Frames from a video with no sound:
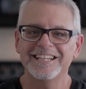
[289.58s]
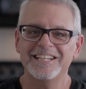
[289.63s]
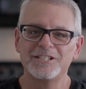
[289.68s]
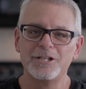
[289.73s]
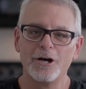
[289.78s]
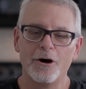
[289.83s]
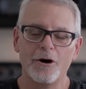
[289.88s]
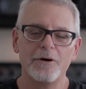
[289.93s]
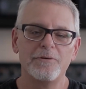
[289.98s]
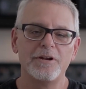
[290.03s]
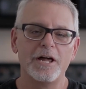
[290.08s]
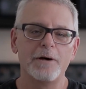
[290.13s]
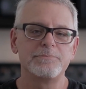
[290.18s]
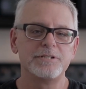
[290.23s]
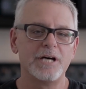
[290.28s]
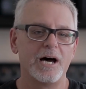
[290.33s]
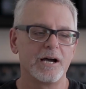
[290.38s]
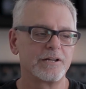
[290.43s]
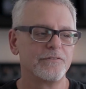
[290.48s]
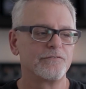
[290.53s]
so, and I'm
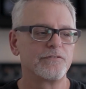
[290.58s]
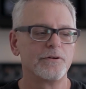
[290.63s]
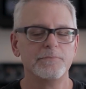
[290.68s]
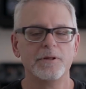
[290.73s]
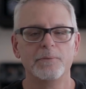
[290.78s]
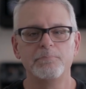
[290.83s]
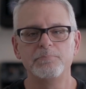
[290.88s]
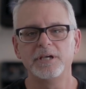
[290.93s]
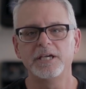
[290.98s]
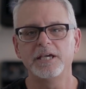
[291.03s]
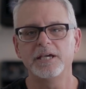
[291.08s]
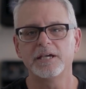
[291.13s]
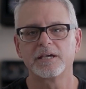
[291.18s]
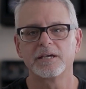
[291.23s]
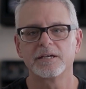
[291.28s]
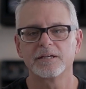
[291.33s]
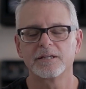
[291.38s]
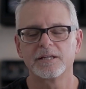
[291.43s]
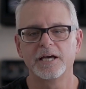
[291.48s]
talking from the peak,